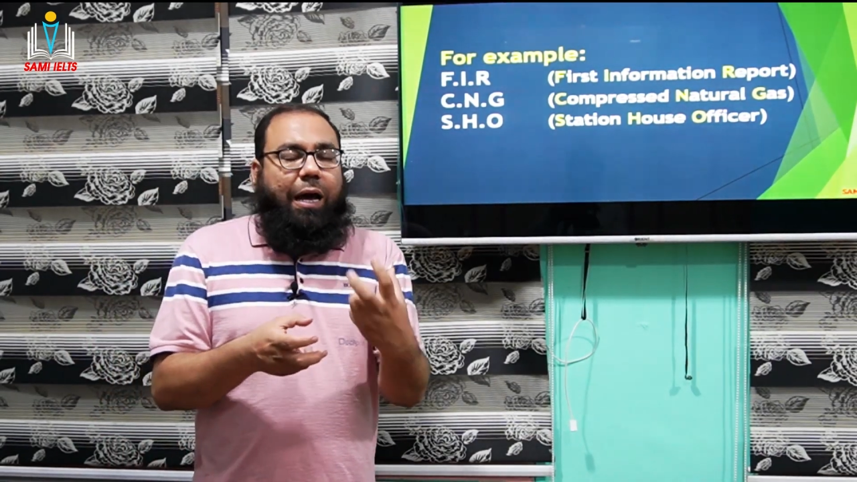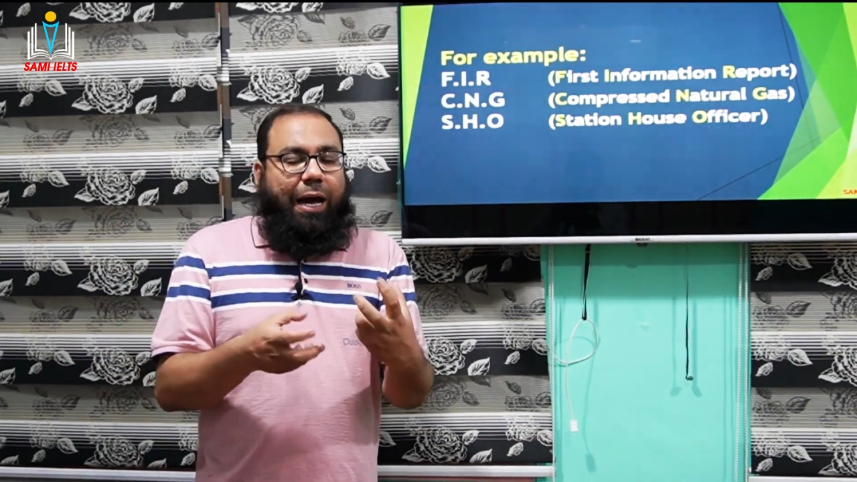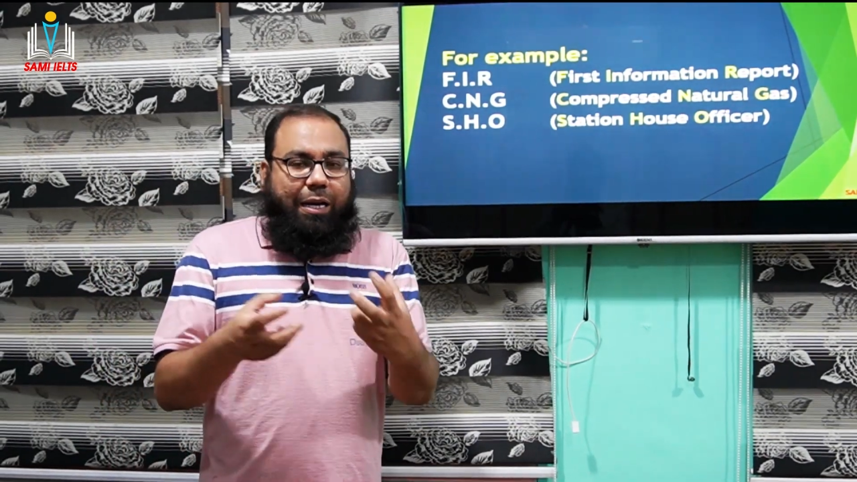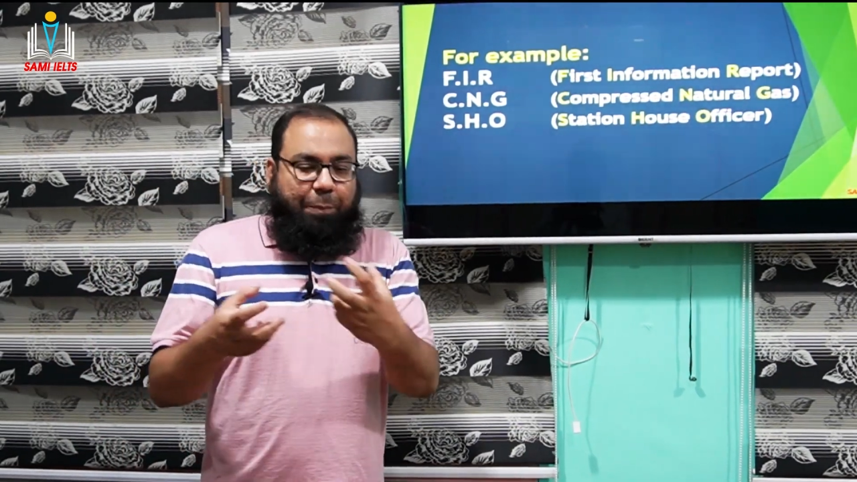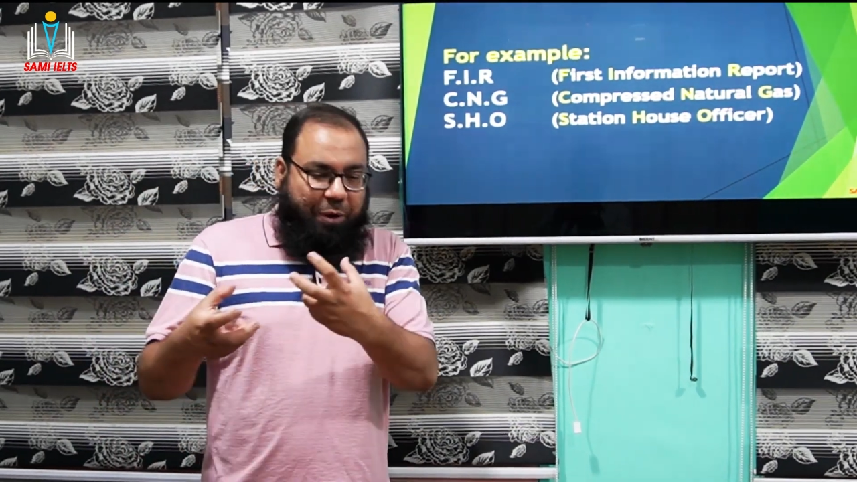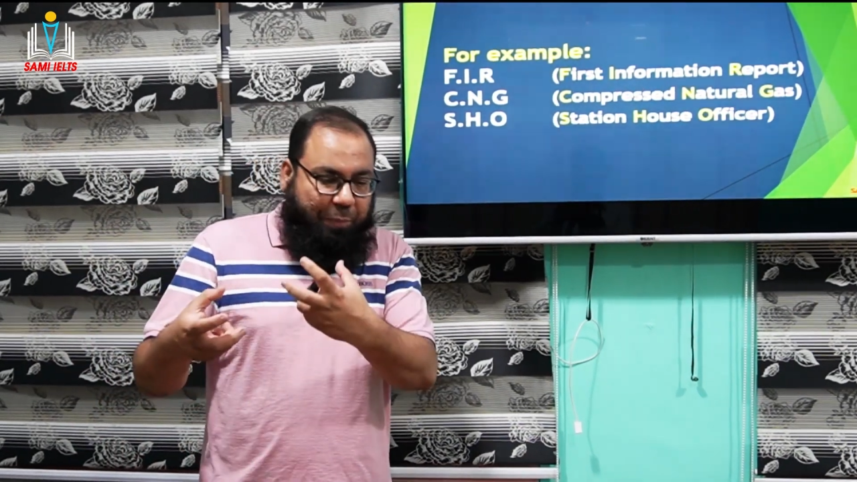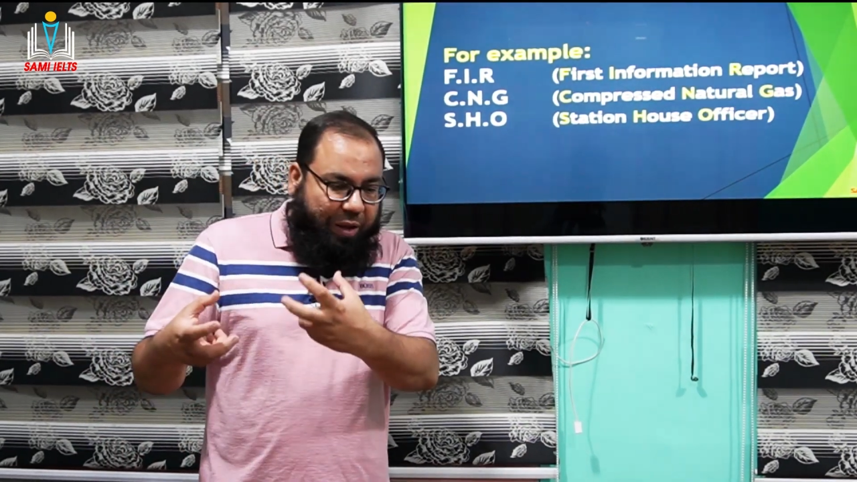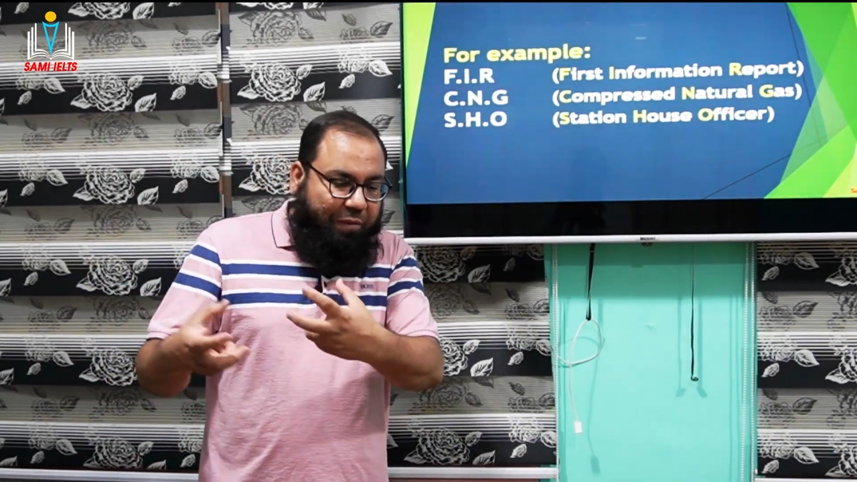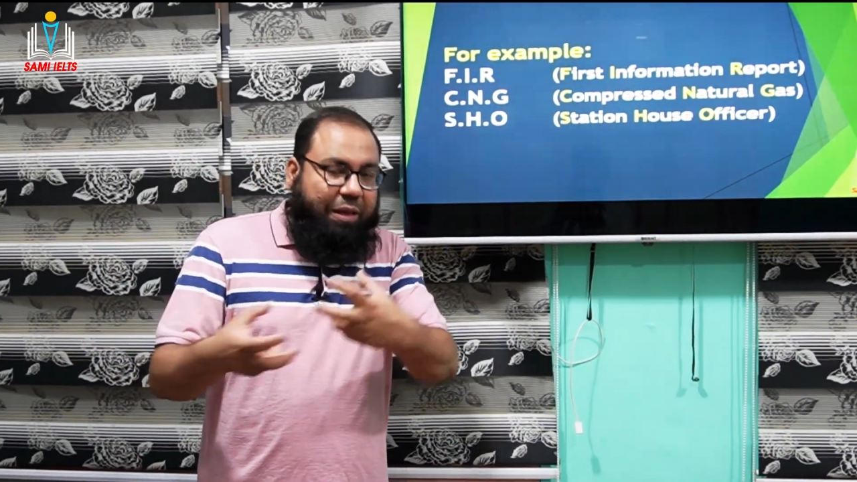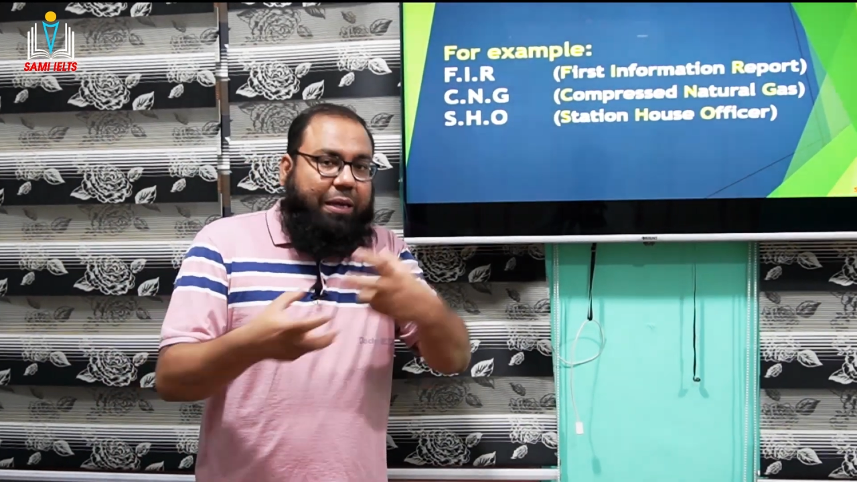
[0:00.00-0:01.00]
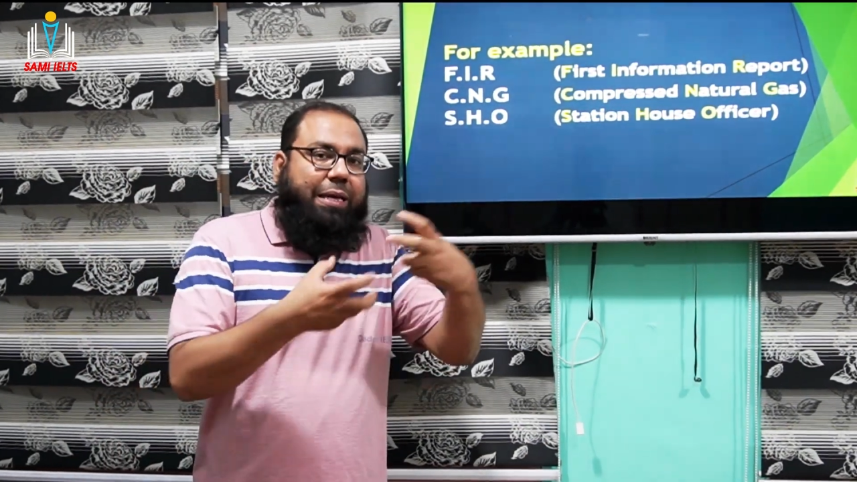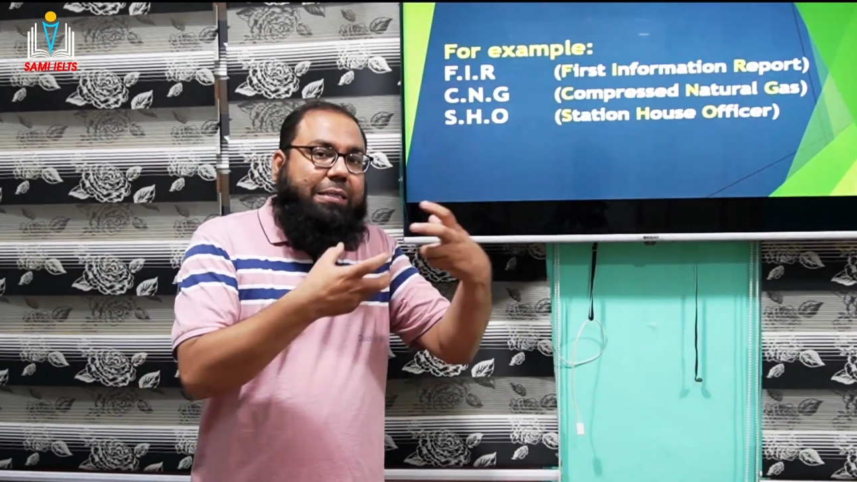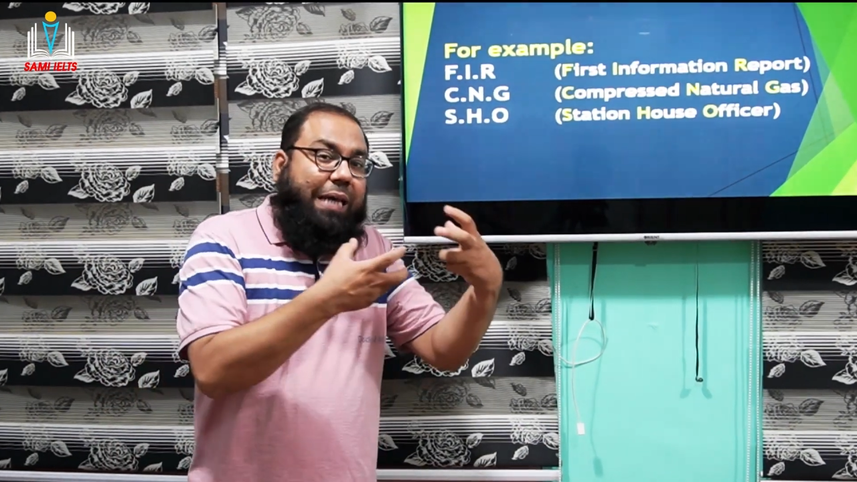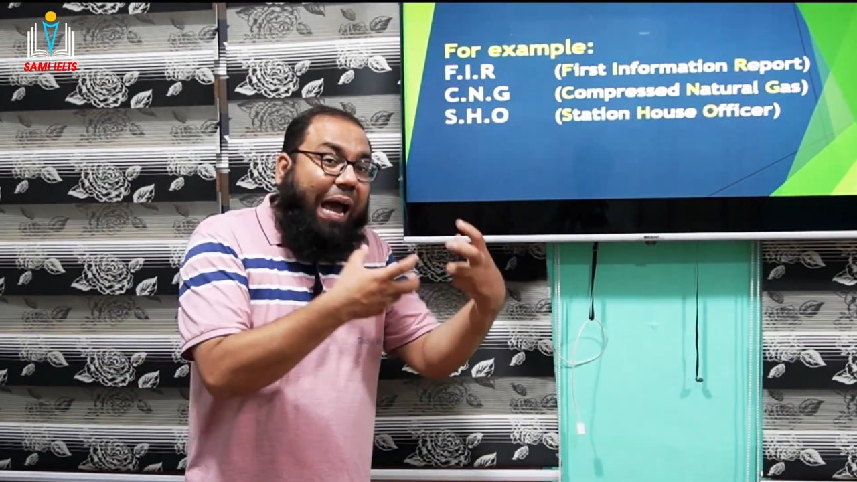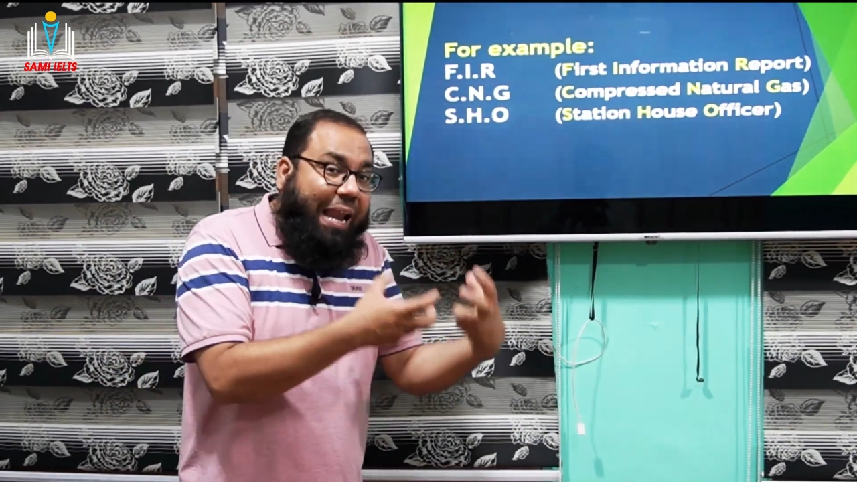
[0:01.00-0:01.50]
and preparing
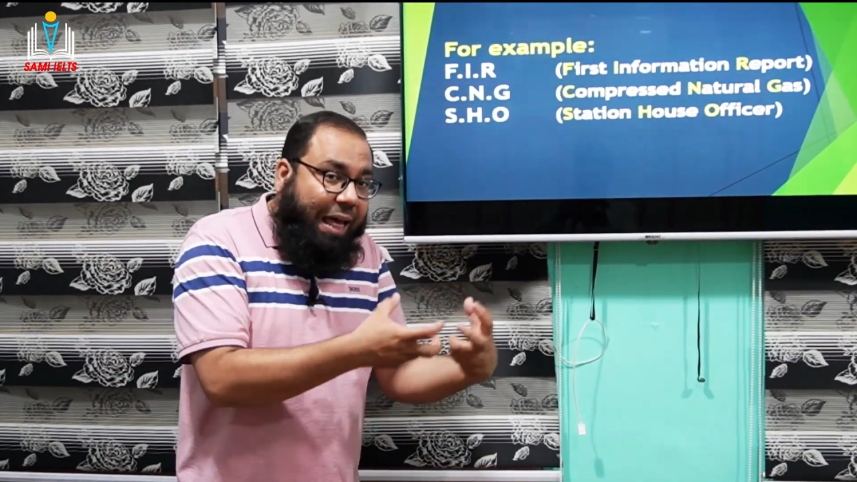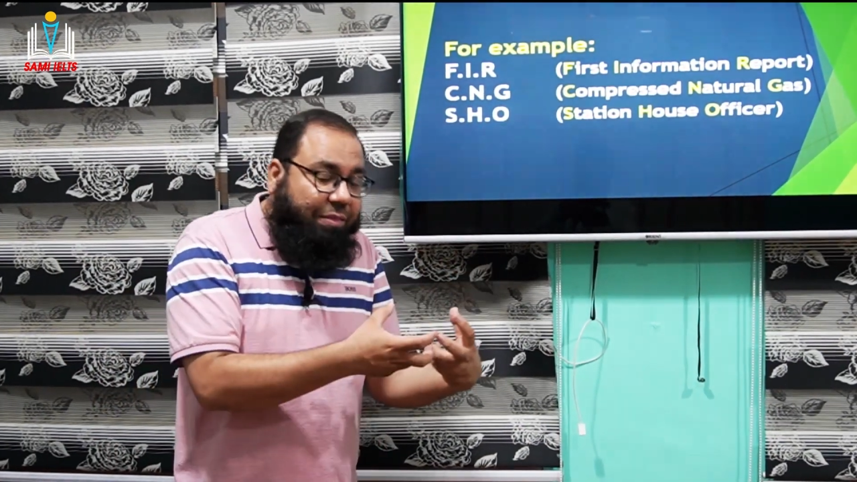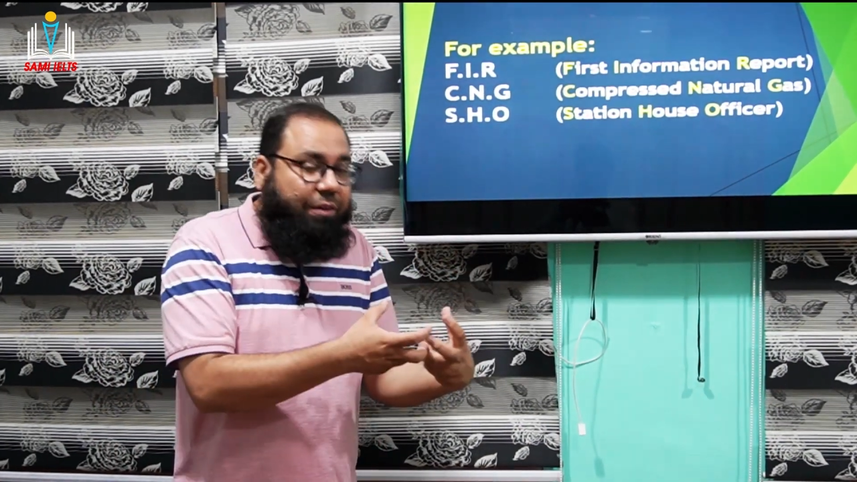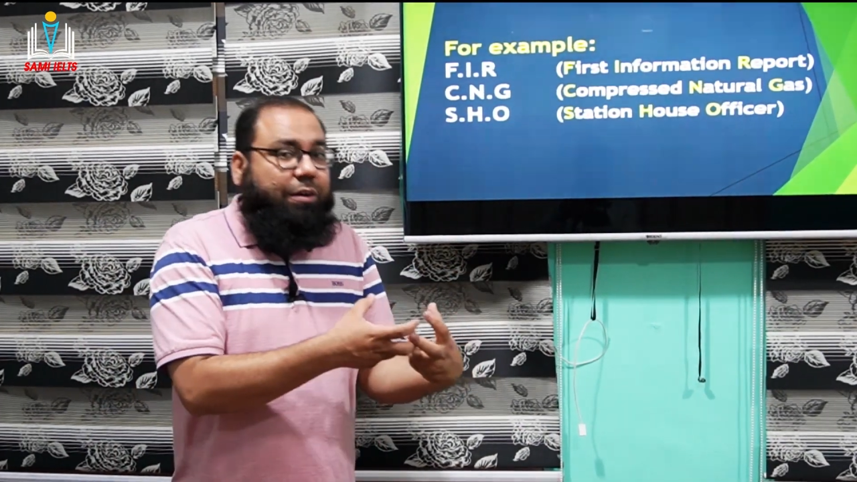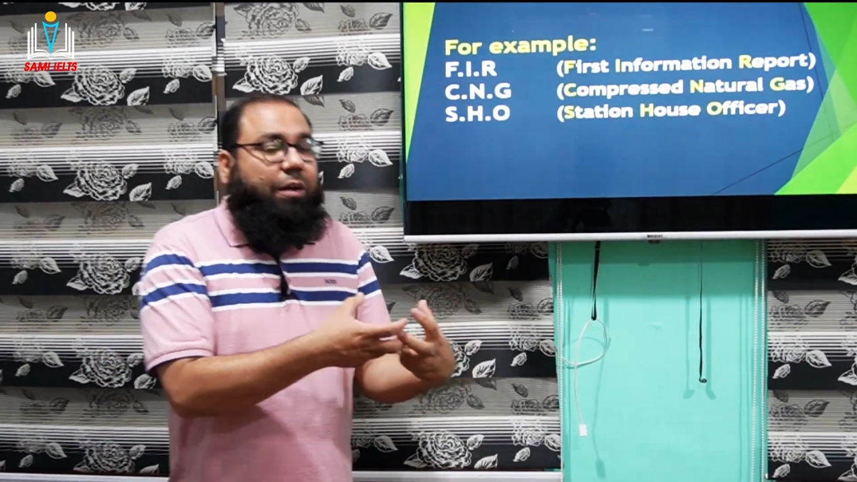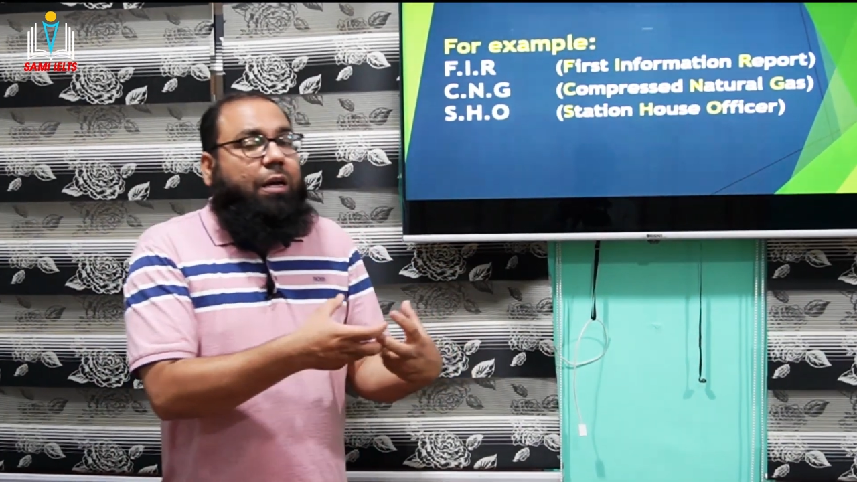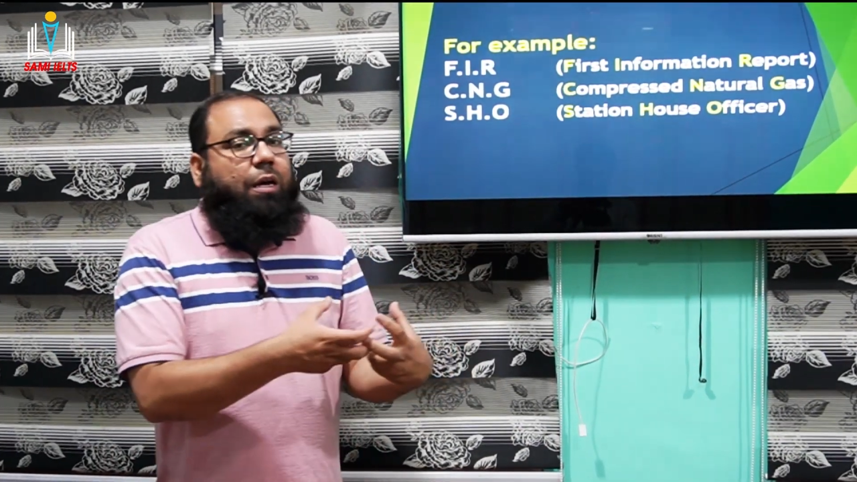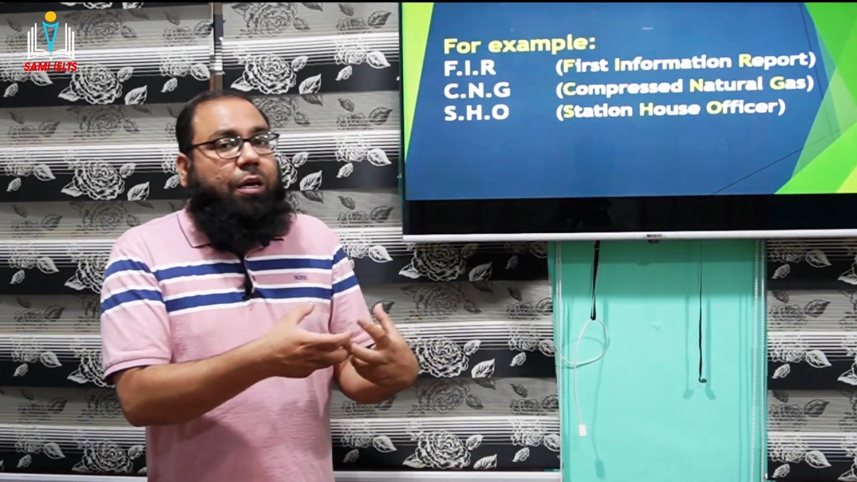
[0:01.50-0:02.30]
its another,